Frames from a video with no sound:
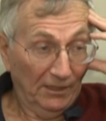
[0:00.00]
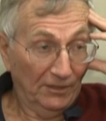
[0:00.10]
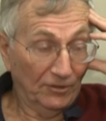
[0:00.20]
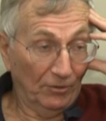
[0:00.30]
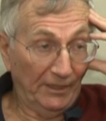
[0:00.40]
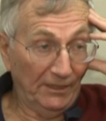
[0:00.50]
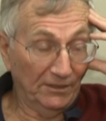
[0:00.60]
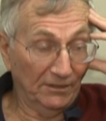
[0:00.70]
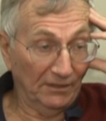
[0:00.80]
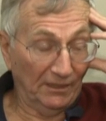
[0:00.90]
And so
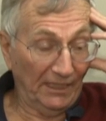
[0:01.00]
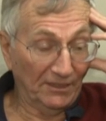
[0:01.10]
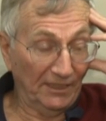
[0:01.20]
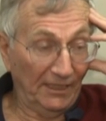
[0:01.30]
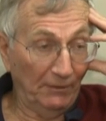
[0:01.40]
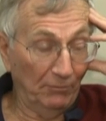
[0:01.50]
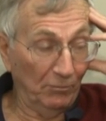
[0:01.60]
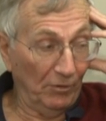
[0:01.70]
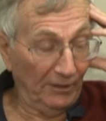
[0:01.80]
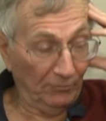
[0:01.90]
the last thing he would
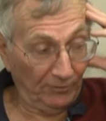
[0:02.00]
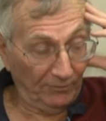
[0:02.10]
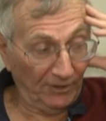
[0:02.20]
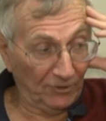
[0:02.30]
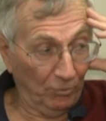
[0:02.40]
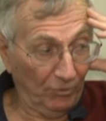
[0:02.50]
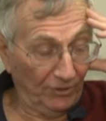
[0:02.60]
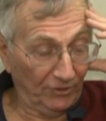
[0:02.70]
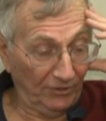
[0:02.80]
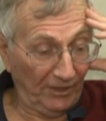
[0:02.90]
want would this war
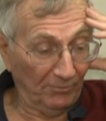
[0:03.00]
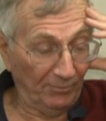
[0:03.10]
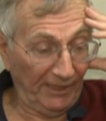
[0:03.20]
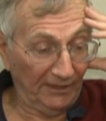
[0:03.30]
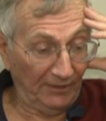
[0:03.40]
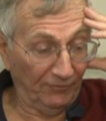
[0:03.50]
to turn out badly.